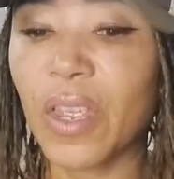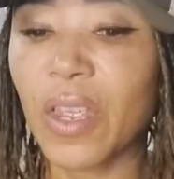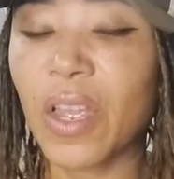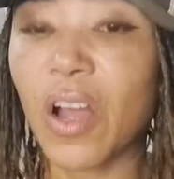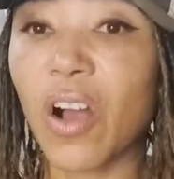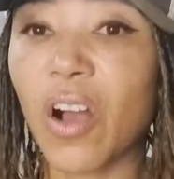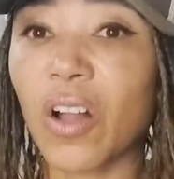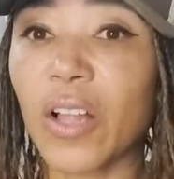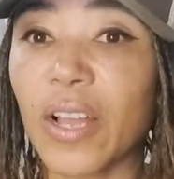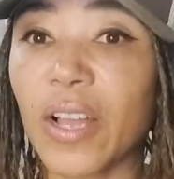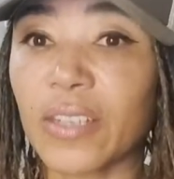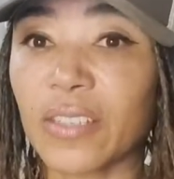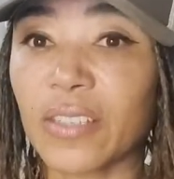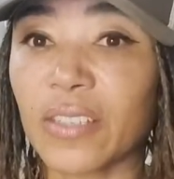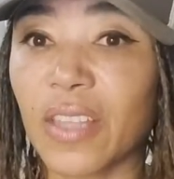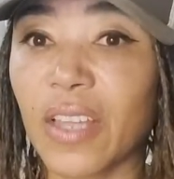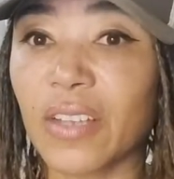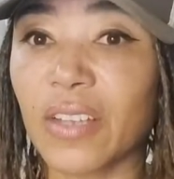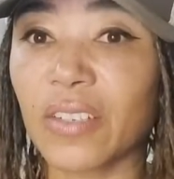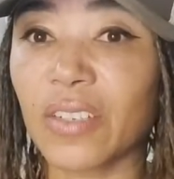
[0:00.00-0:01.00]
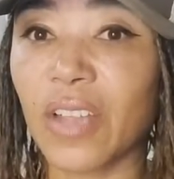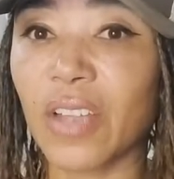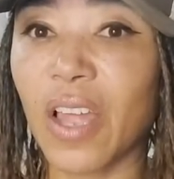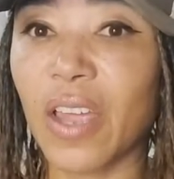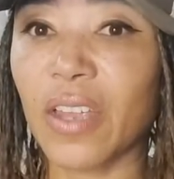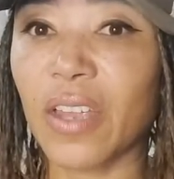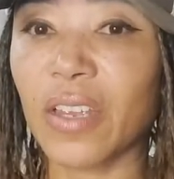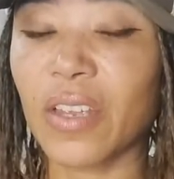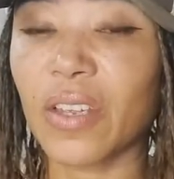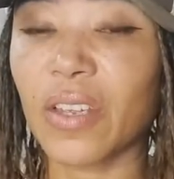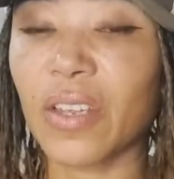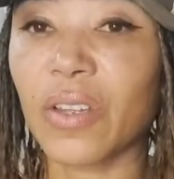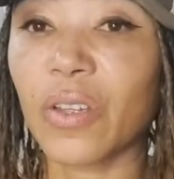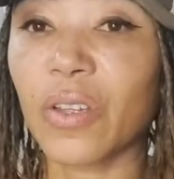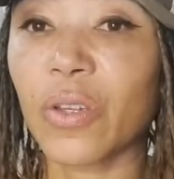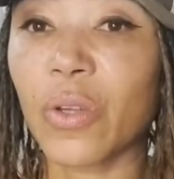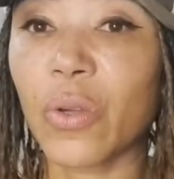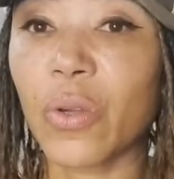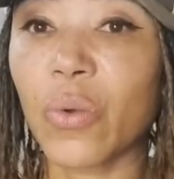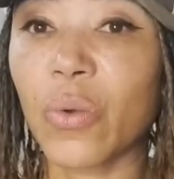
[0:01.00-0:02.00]
I'll ask things like,
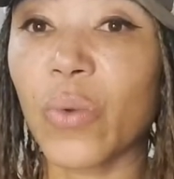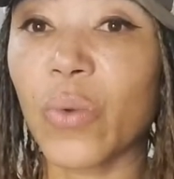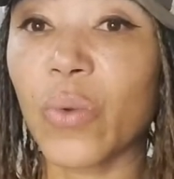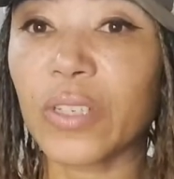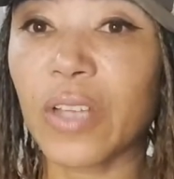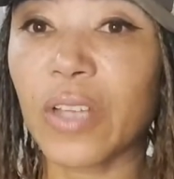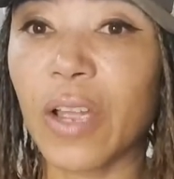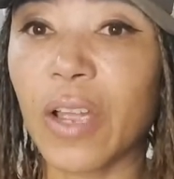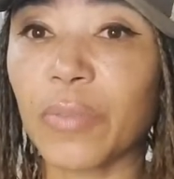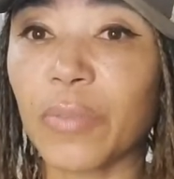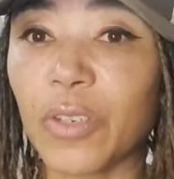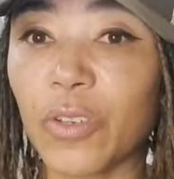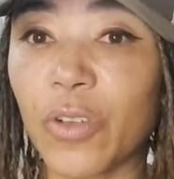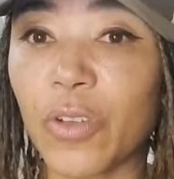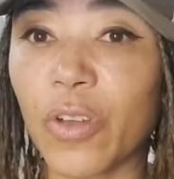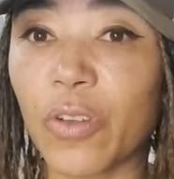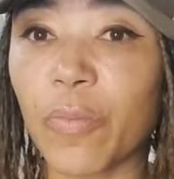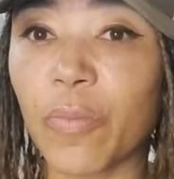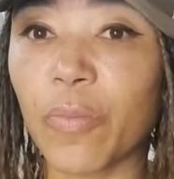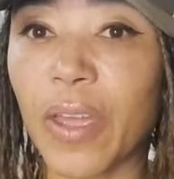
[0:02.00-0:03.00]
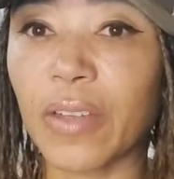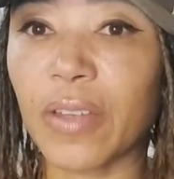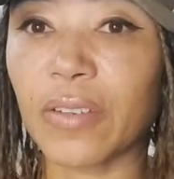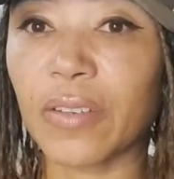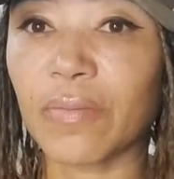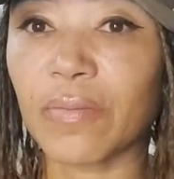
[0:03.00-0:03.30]
what time do you go to bed?